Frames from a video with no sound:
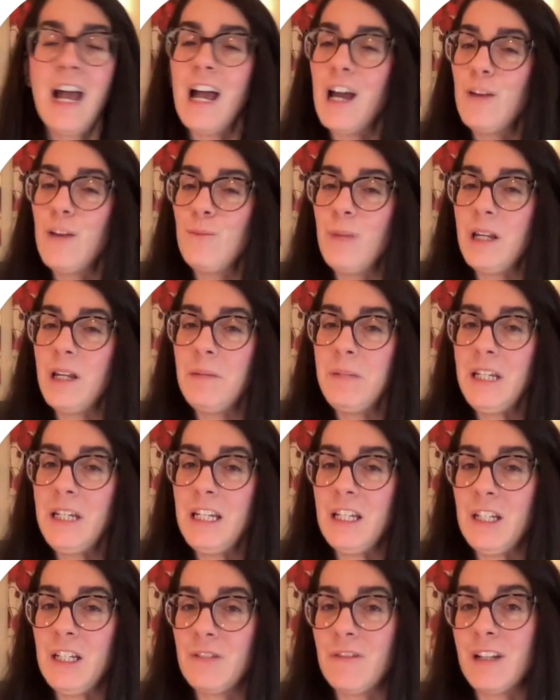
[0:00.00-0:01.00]
and maybe
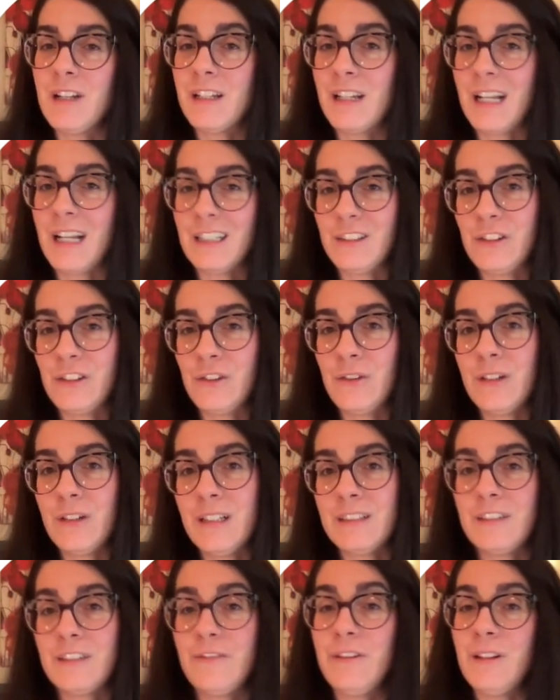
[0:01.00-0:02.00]
even get
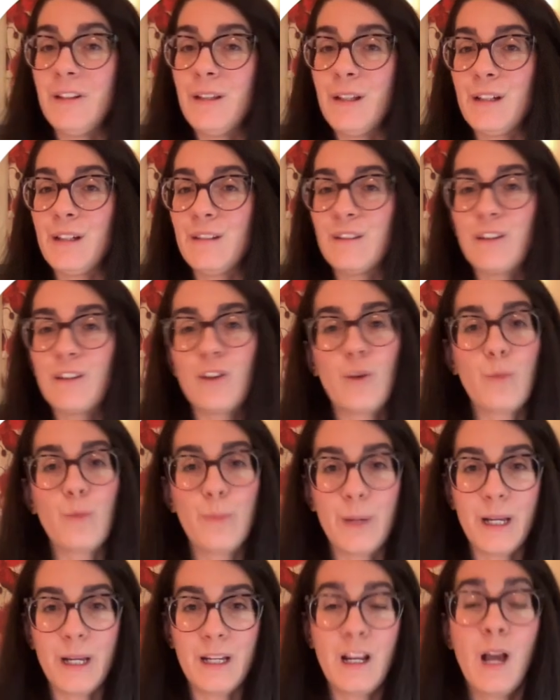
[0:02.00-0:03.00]
students feeling a little
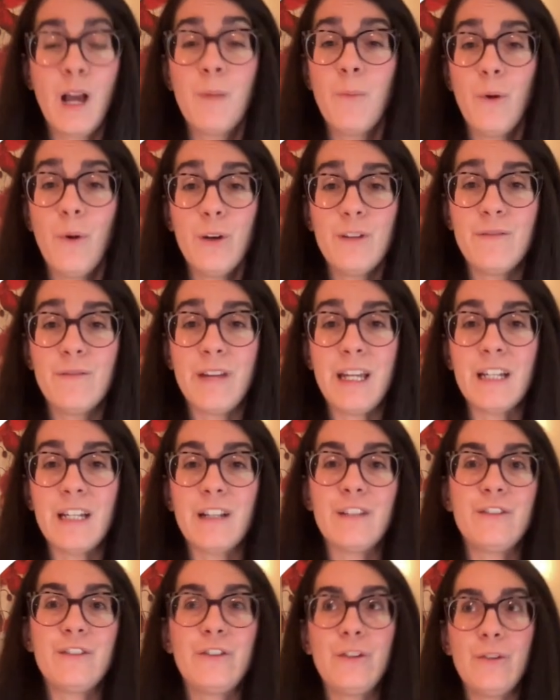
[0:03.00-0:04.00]
bit
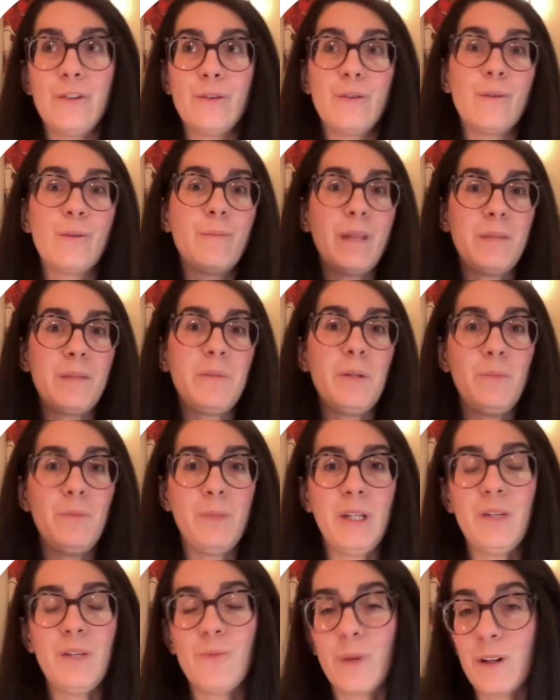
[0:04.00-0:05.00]
motivated to maybe
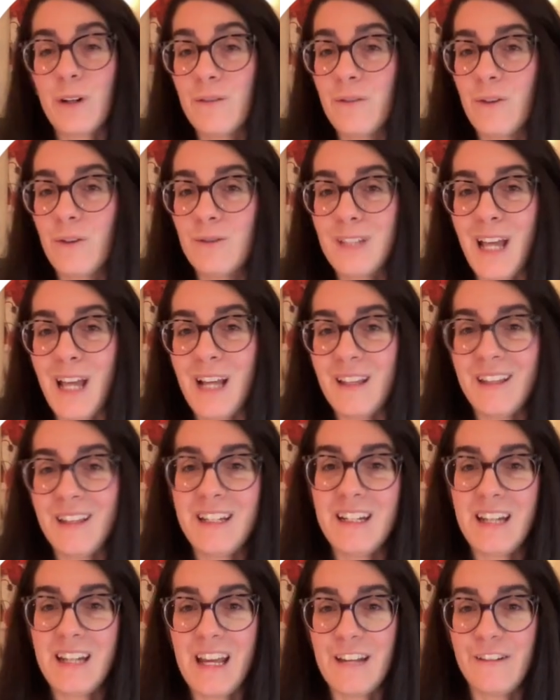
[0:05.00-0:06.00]
be one of those
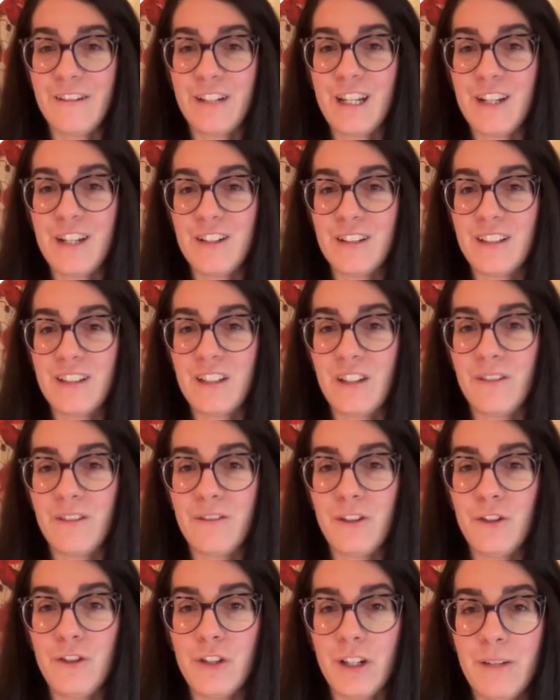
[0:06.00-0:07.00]
highlighted annotations in the
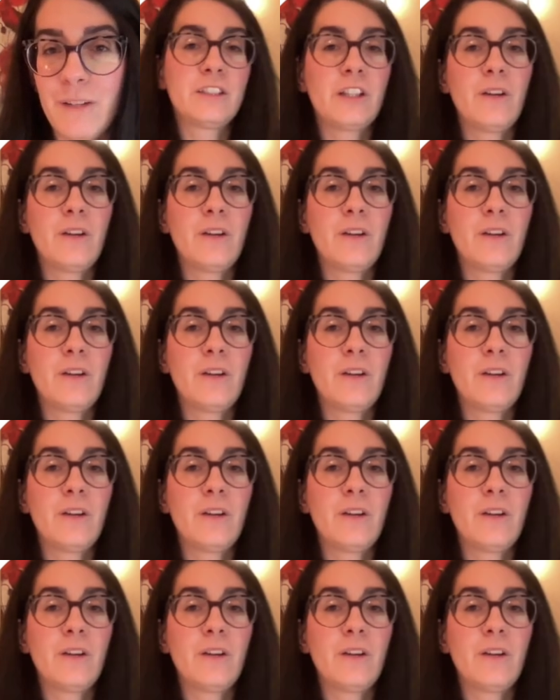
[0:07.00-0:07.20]
future.